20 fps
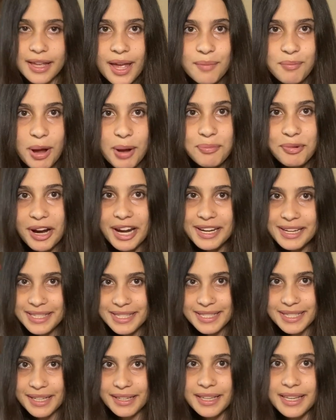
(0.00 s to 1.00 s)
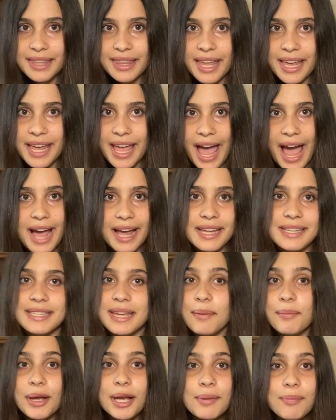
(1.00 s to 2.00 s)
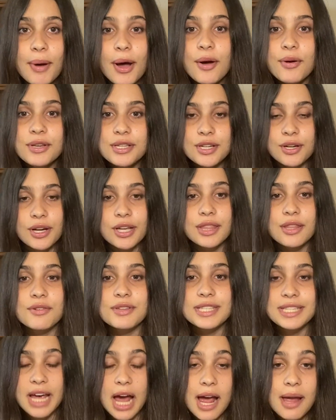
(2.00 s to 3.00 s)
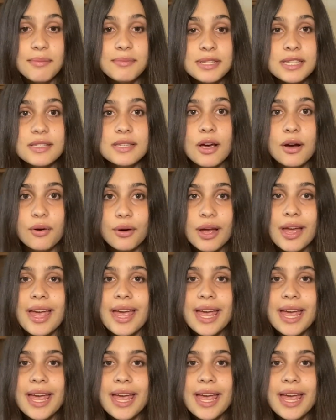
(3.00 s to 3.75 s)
My brain is still in like academic mode during those times, so